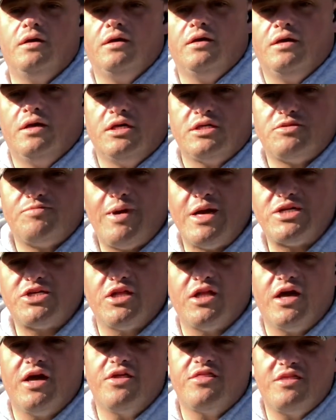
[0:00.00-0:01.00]

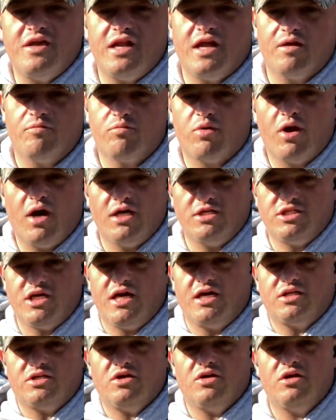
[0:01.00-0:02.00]
especially a thinning
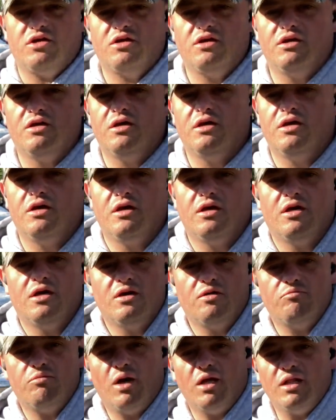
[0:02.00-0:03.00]
project,
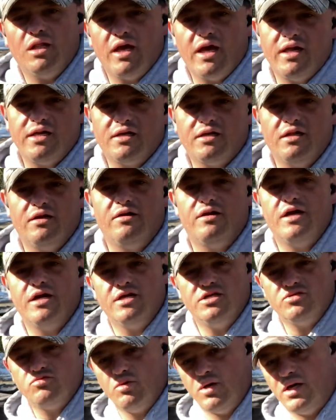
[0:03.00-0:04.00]
but land clearing
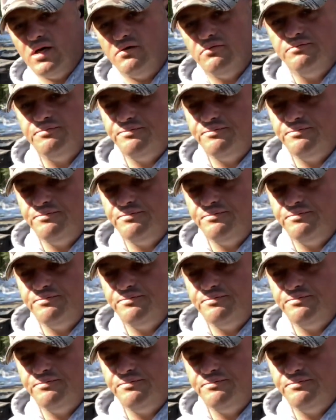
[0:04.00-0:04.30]
as well.